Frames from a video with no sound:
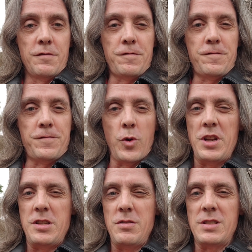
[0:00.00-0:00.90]

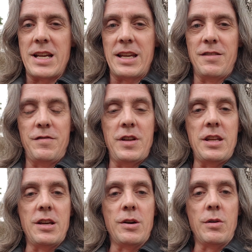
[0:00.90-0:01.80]
42-second
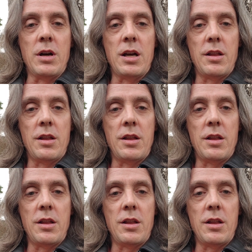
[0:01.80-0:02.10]
video